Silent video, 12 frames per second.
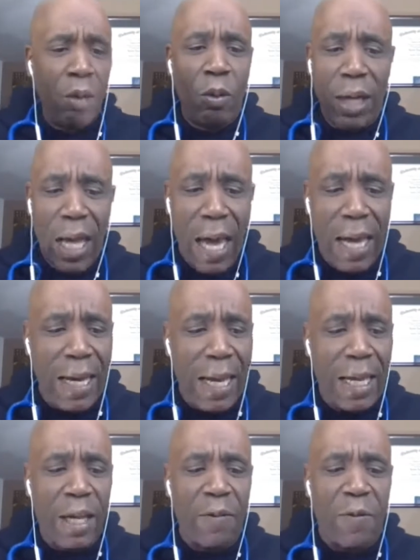You want to have
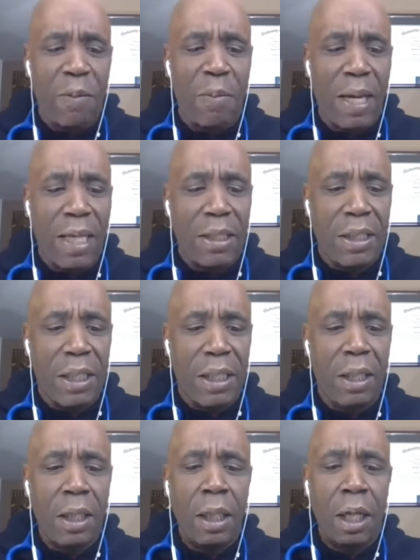that
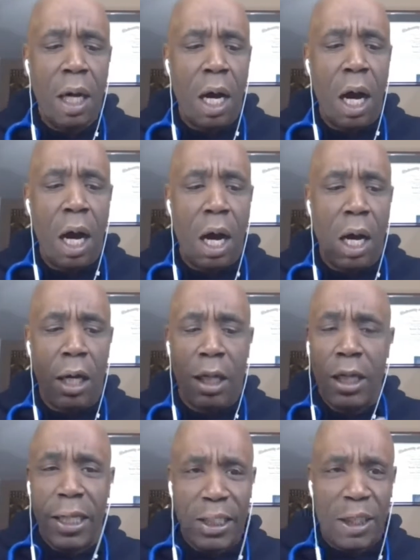information,
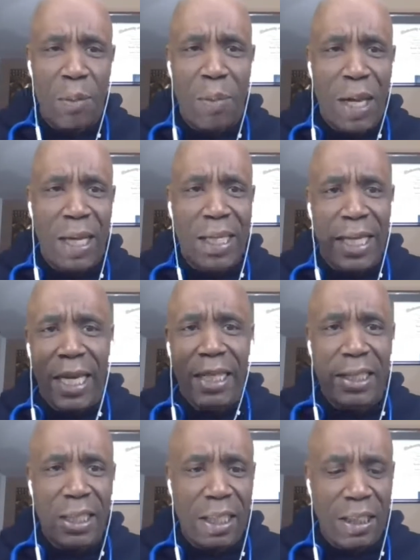list of
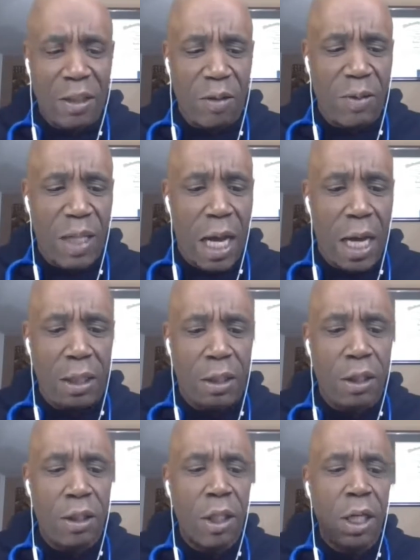medication, list of
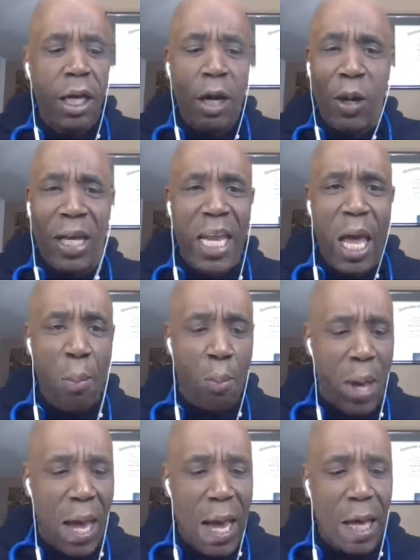doctors. And in
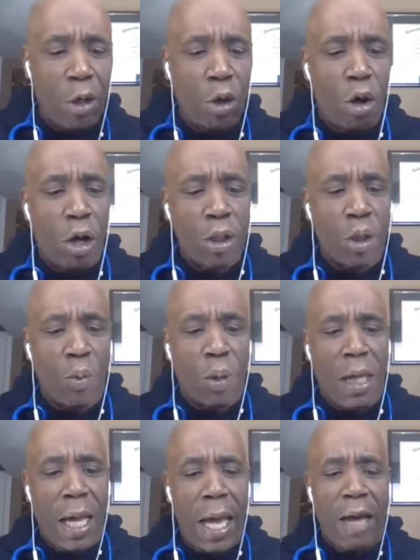that bag, you also
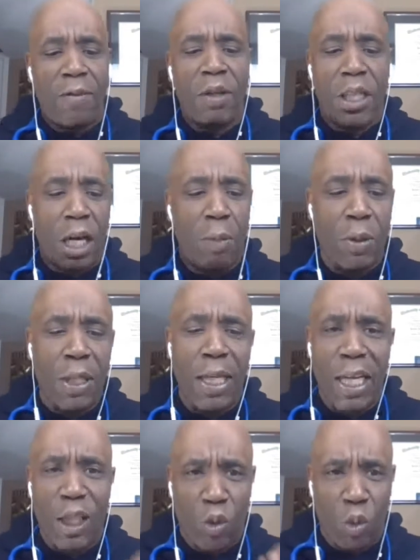want to have a couple
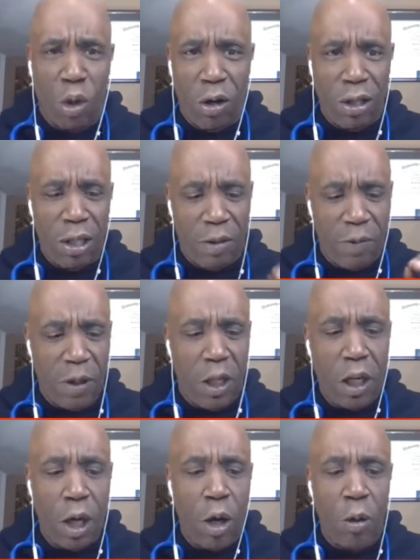of days worth of
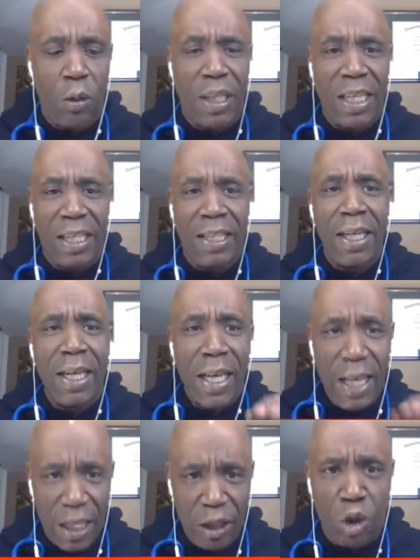clothing
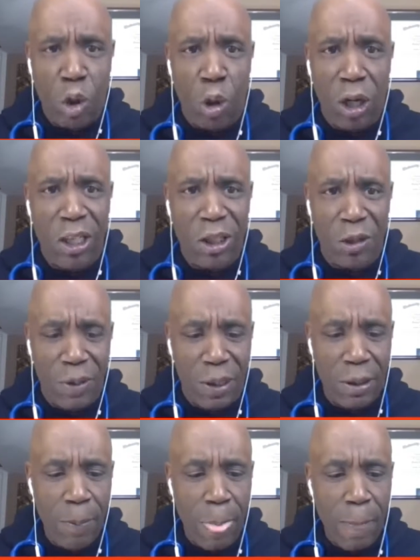and
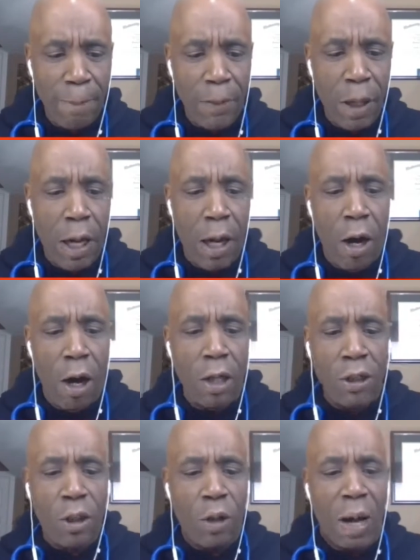toiletries.
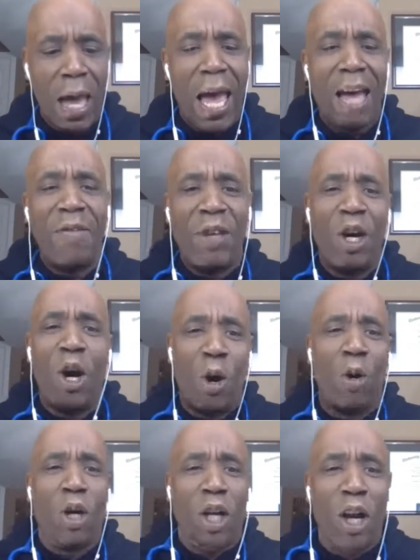Also, having your
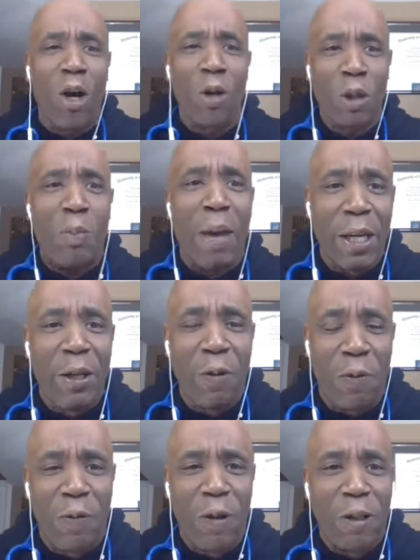own clothes make
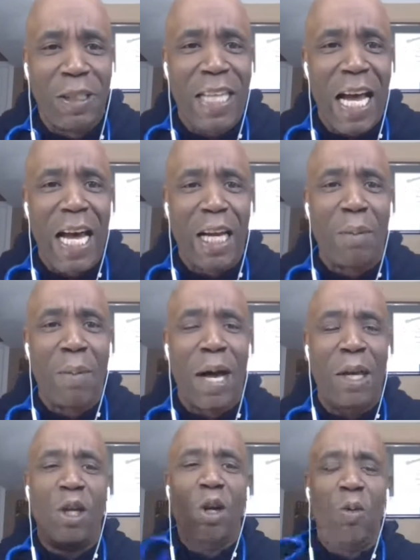you feel
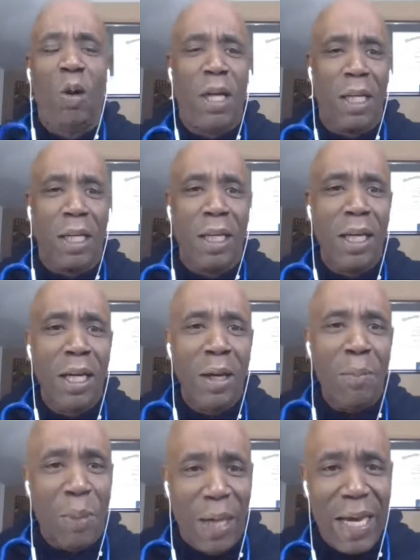dynamite. You don't want to
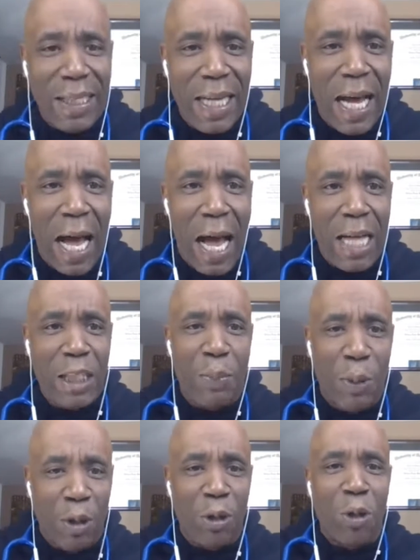be at the
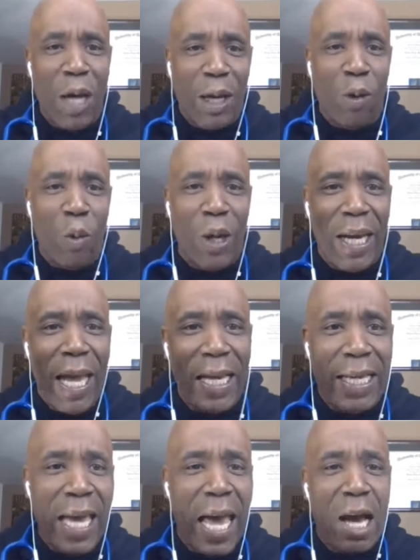hospital and you got to wear
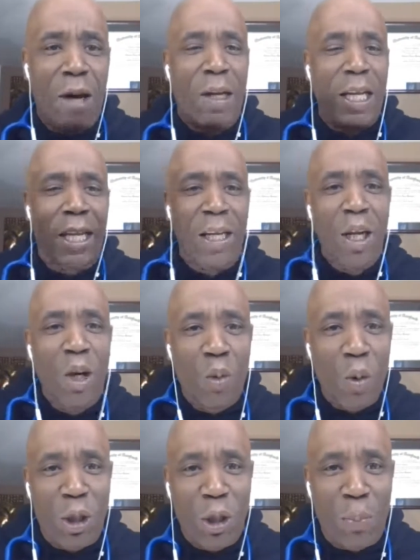that gown and
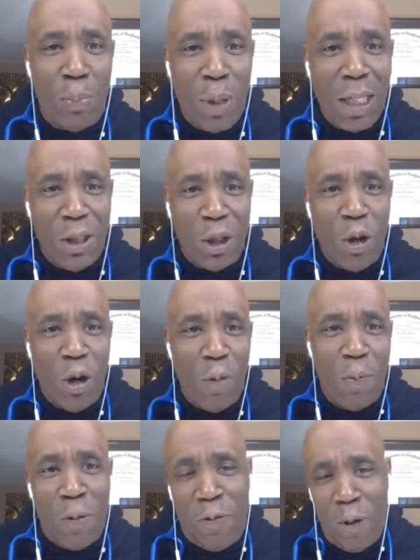with your butt
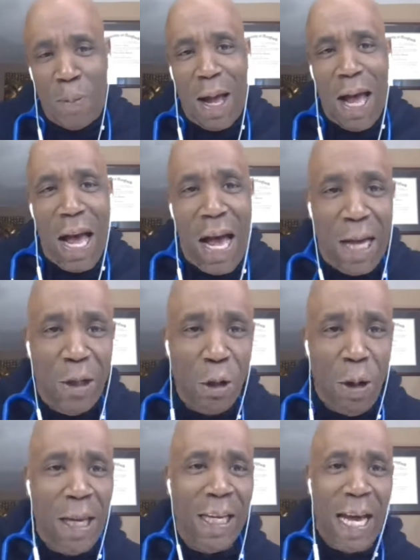showing from behind. You
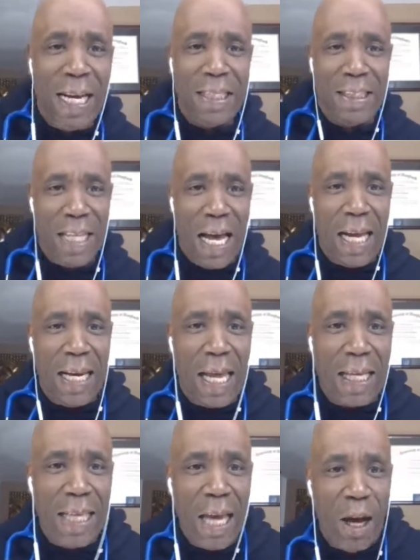know, you got to tie
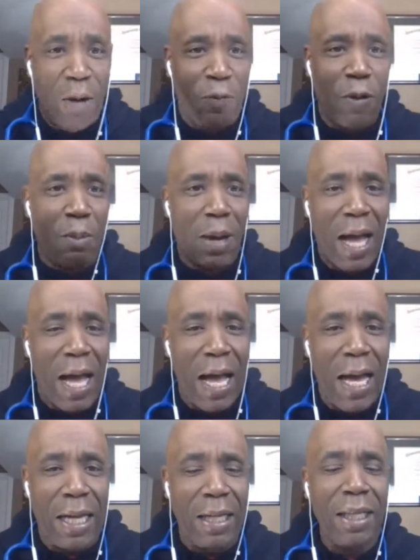that gown from
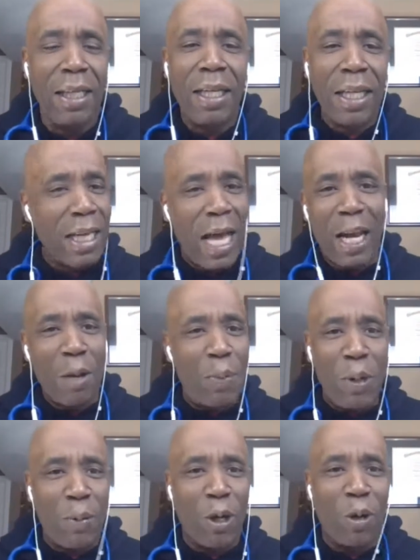behind. A lot
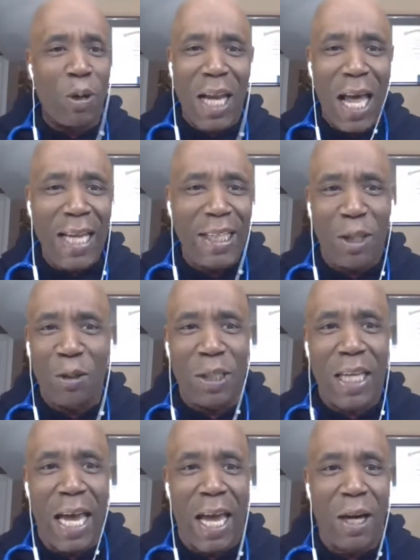of people don't like
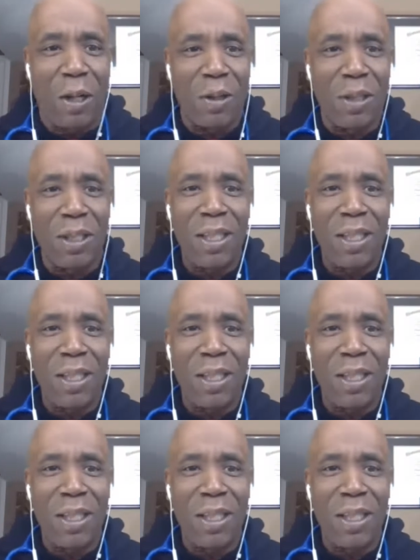those gowns.